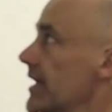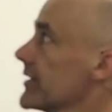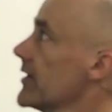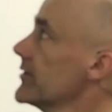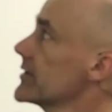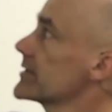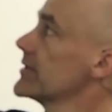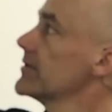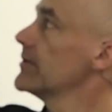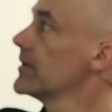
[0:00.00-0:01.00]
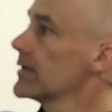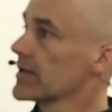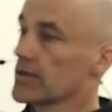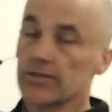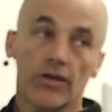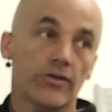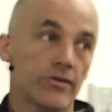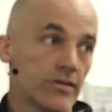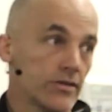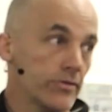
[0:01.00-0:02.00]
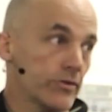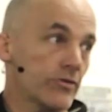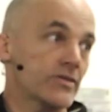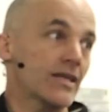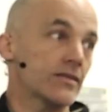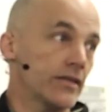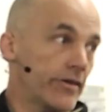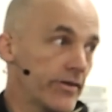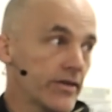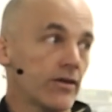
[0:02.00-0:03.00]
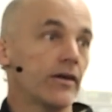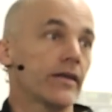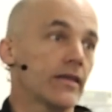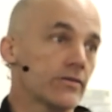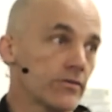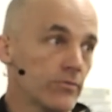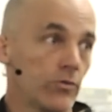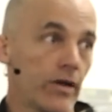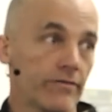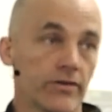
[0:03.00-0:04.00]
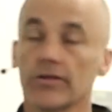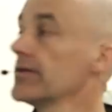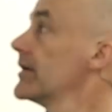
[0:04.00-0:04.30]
out. Don't just do, you're so used to doing cross-sectional area, you think, oh yeah, that's all I have to do.